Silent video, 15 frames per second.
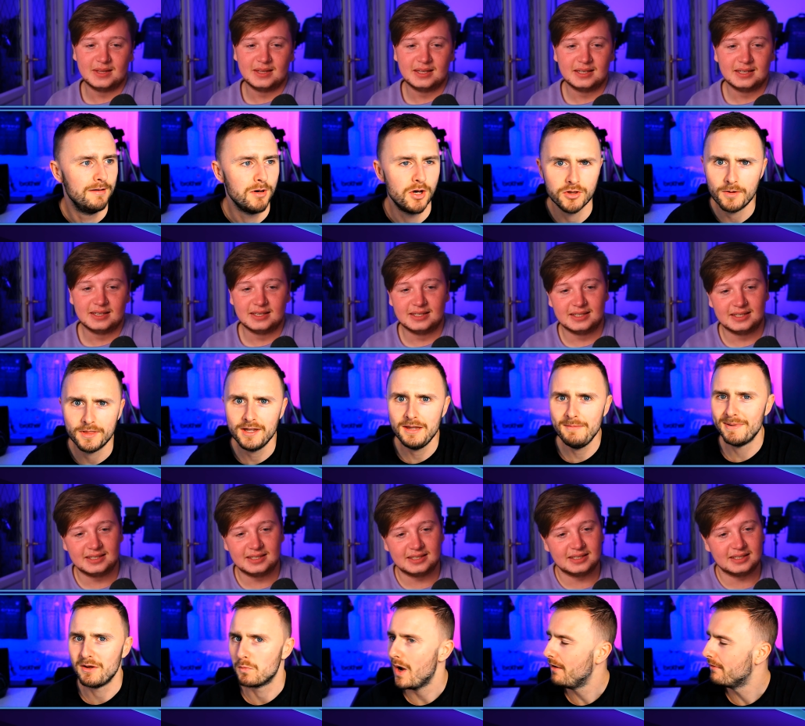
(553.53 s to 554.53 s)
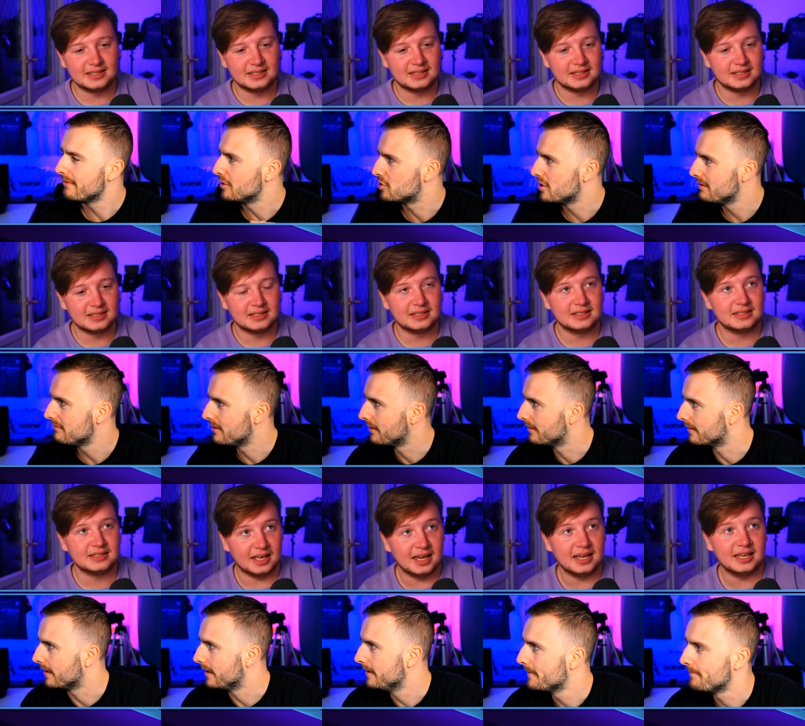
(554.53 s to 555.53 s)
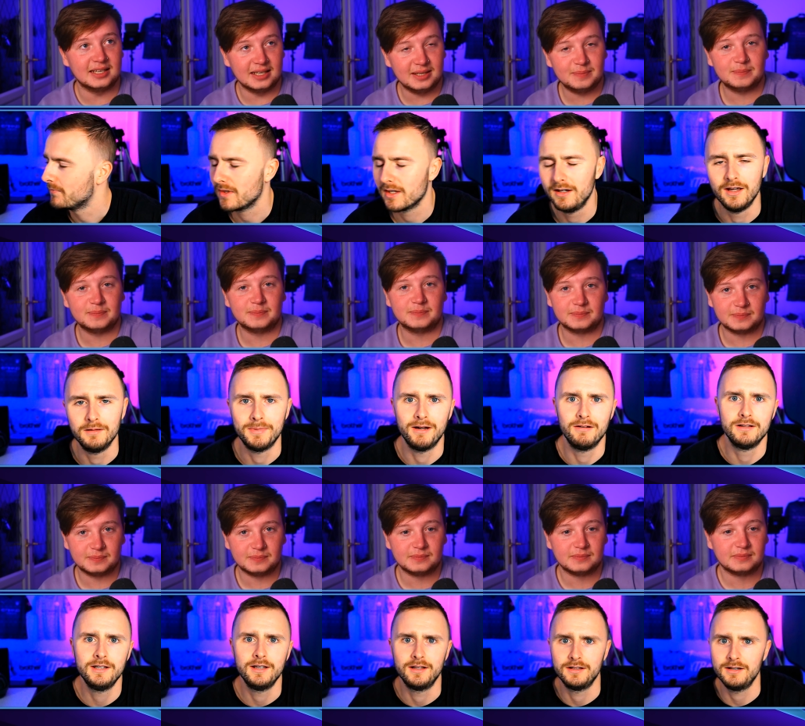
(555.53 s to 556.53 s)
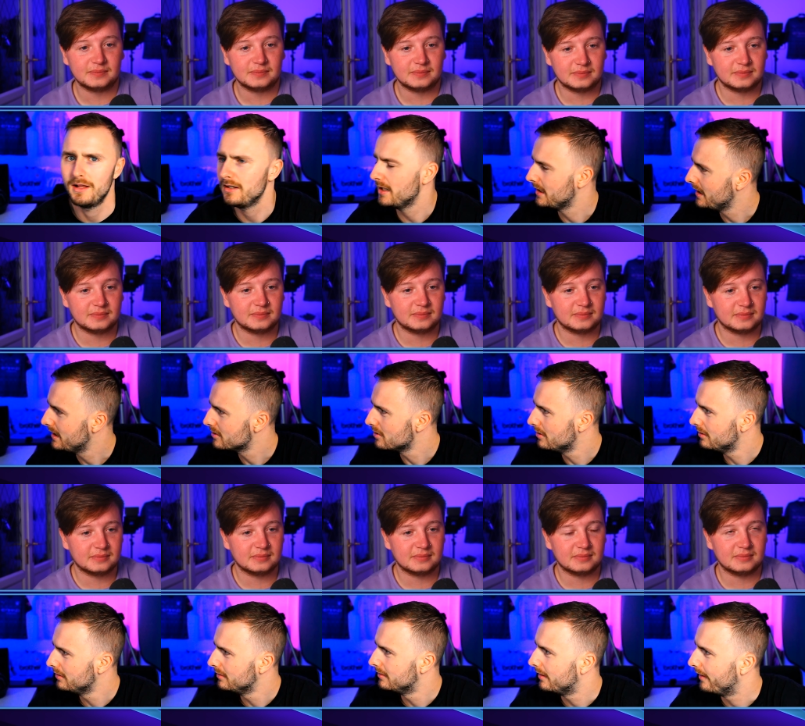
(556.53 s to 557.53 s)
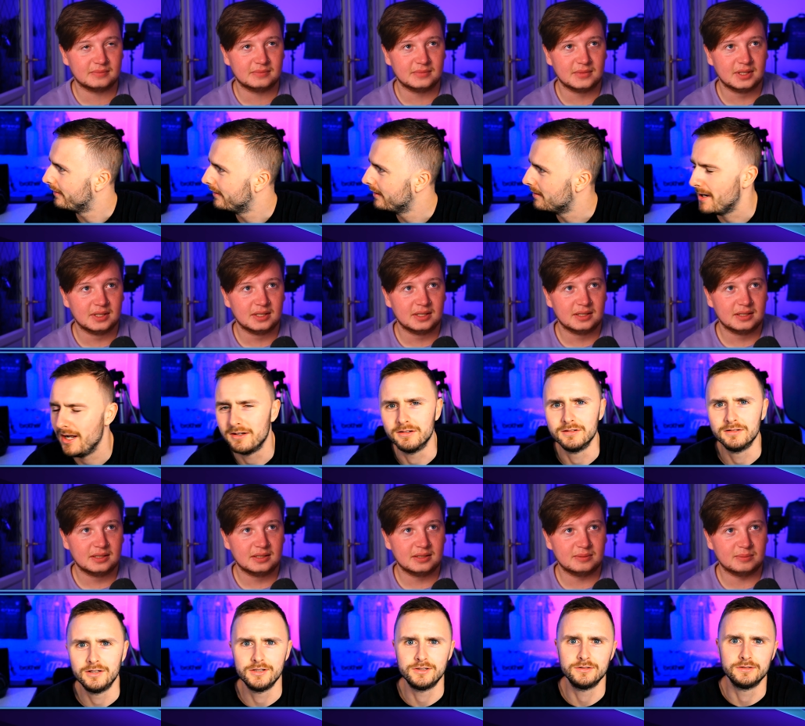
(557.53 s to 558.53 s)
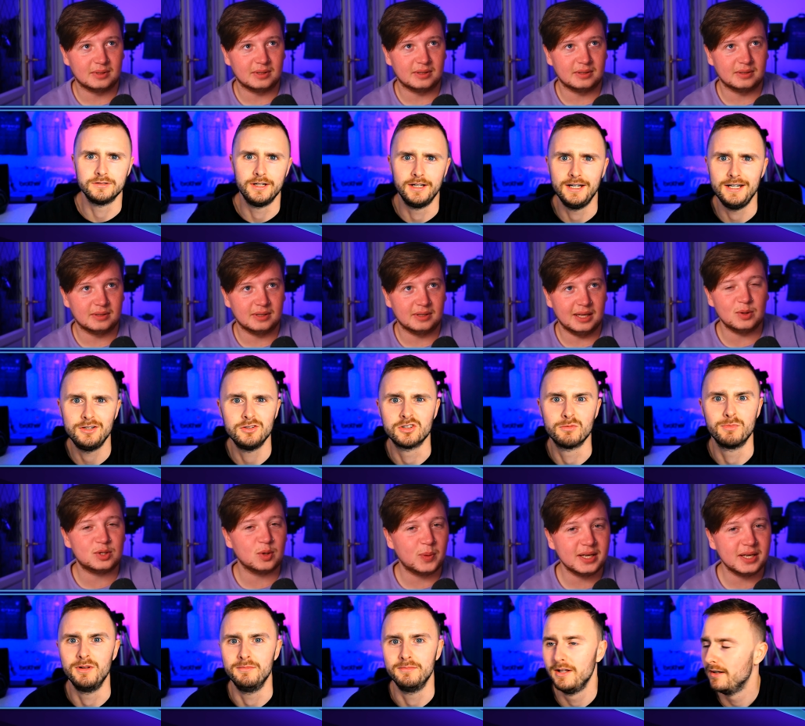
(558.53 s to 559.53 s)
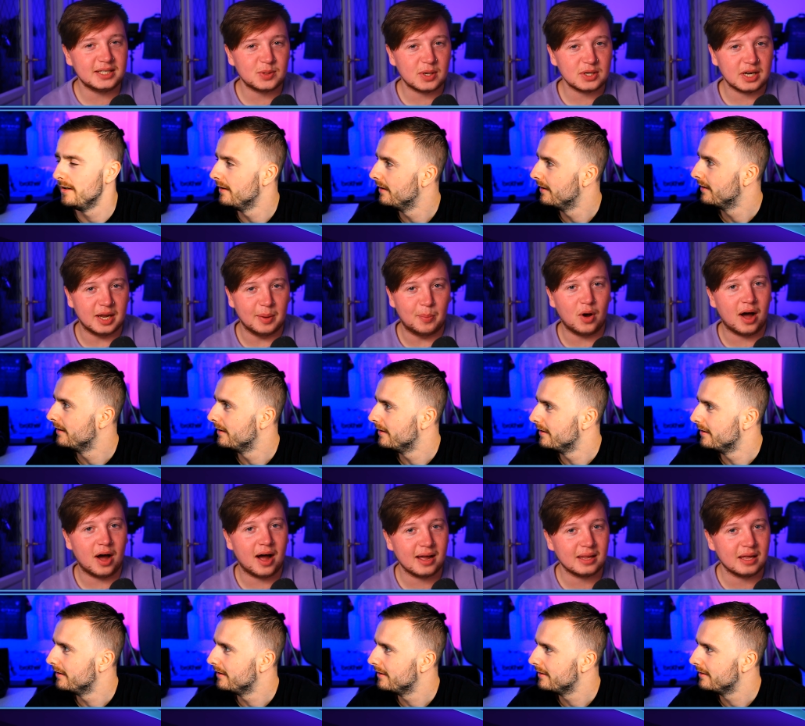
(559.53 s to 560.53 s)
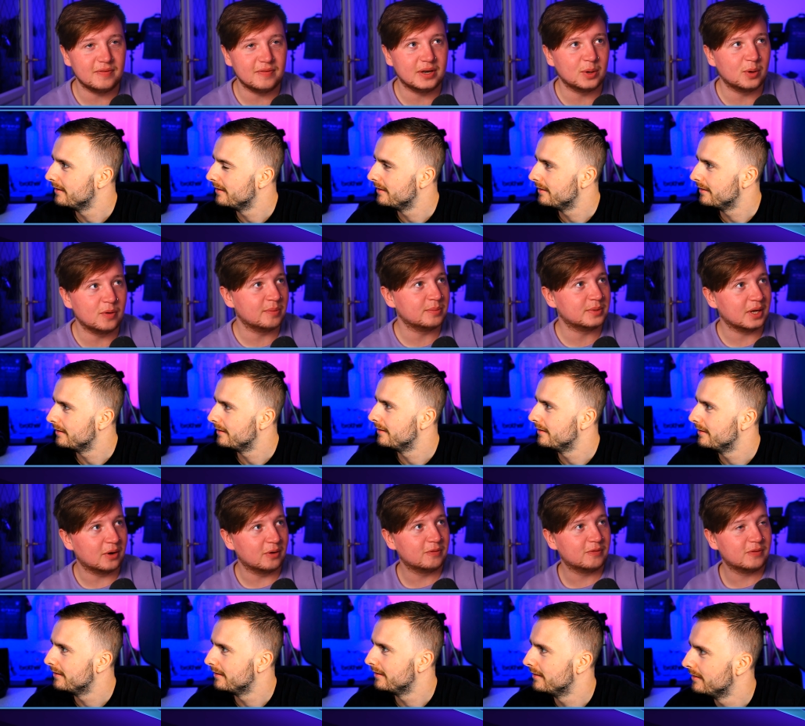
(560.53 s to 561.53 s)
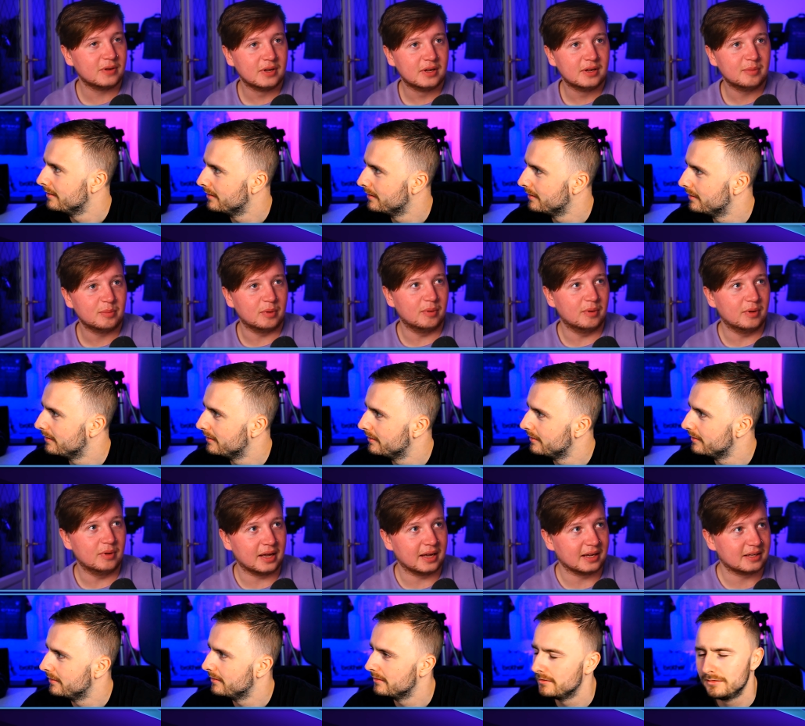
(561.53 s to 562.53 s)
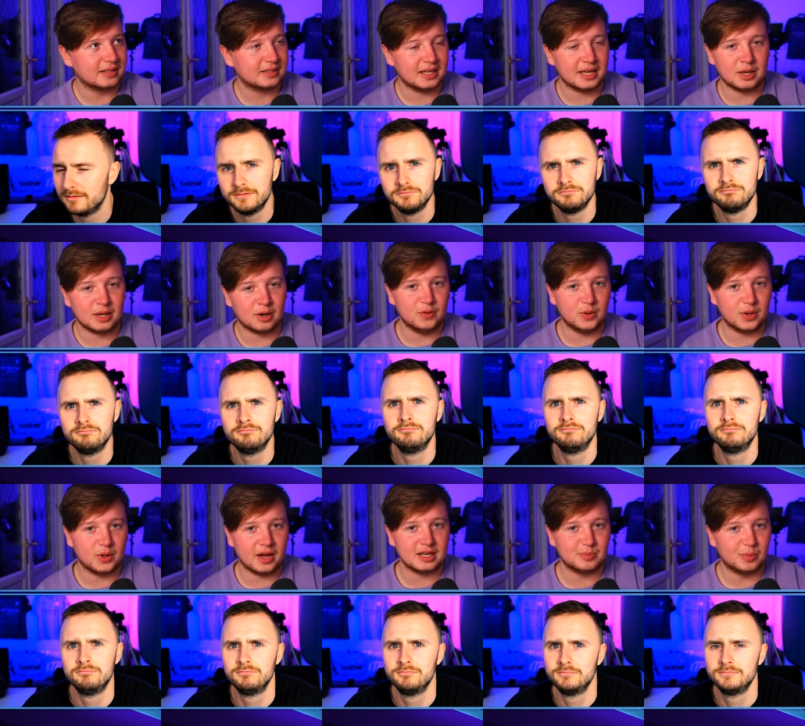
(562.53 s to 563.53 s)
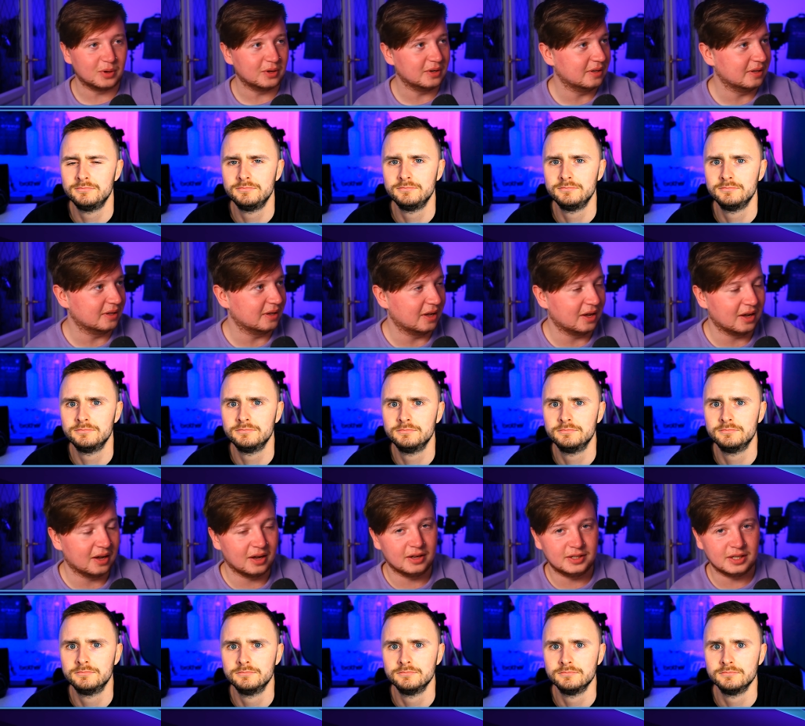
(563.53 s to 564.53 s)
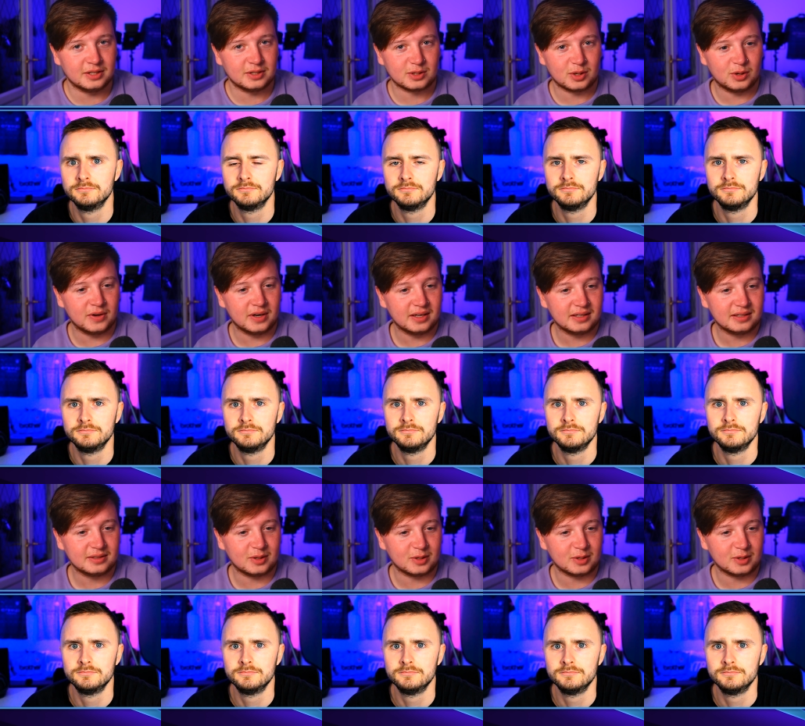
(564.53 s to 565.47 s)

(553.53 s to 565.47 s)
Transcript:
Speaker 1: although I think he played well for Algeria the other day. Yeah, he did. Yeah, apparently. Did he score? think he might have done. I done. Uh, he done. It was a weird
Speaker 2: situation. Like, he put a highlight video of himself, like taking on a few guys, but uh, didn't score it. So I was